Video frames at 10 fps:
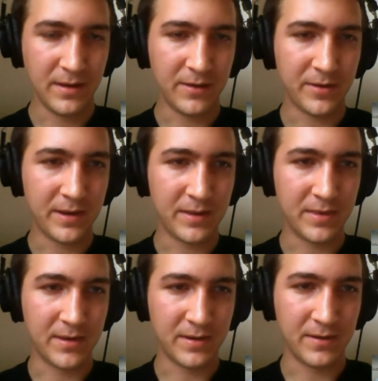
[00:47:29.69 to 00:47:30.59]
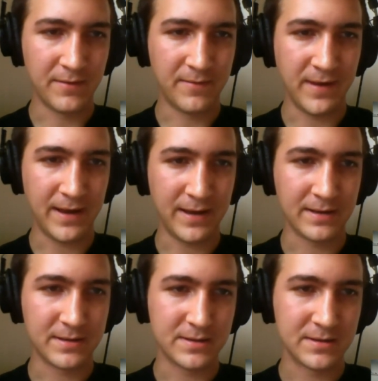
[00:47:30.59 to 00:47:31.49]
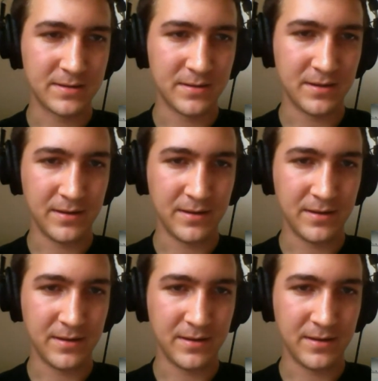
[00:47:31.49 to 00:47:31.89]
and you get the facts